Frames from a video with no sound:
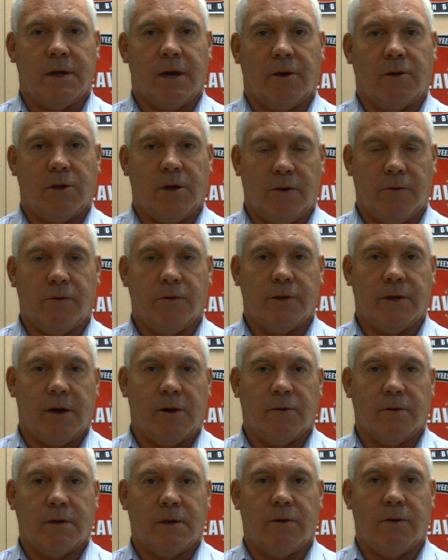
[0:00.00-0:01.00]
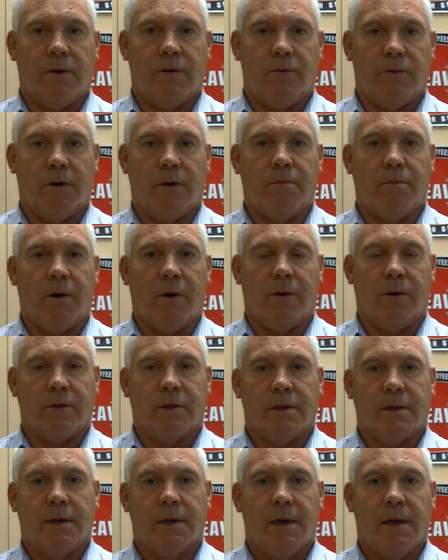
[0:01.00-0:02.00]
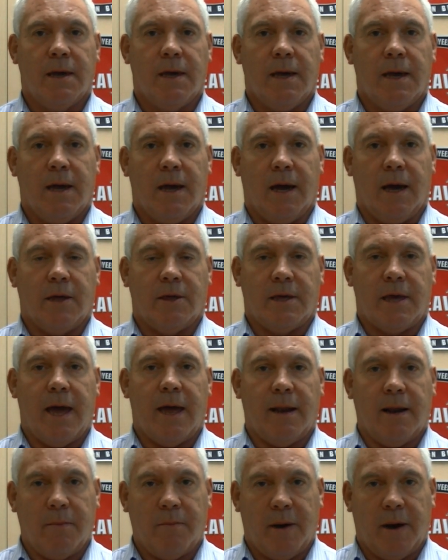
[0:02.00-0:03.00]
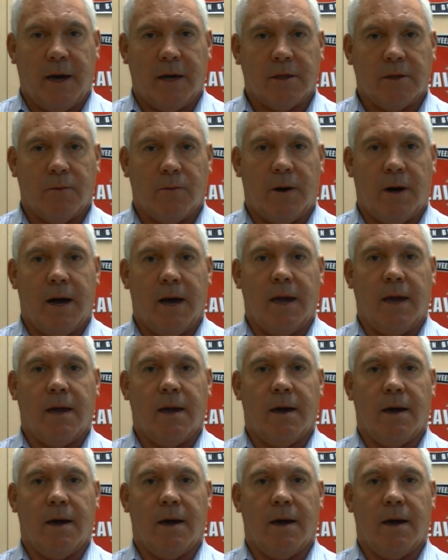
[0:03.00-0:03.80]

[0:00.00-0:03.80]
General Secretary Rod Morris sadly passed away.